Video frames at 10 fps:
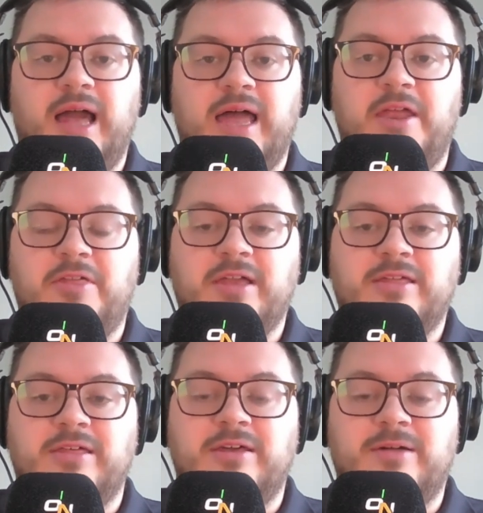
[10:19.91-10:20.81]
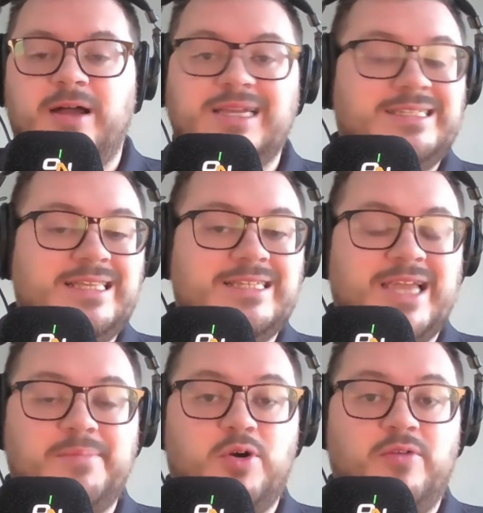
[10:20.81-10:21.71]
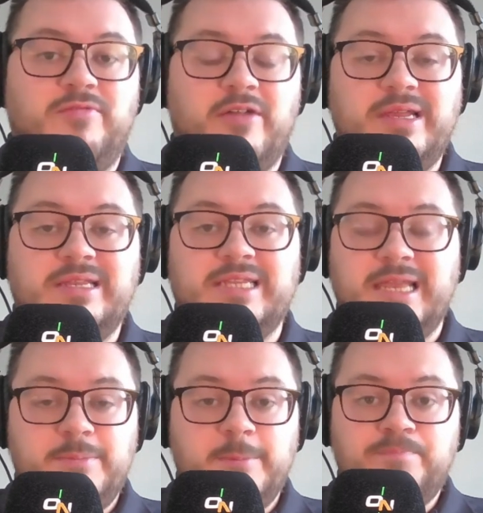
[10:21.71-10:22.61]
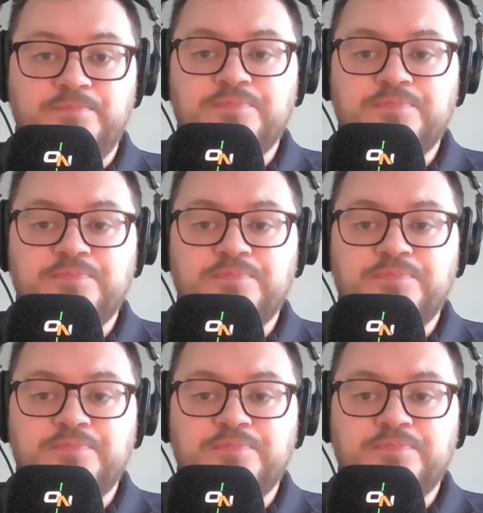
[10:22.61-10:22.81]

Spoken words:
And I think that I can see this game going very deep.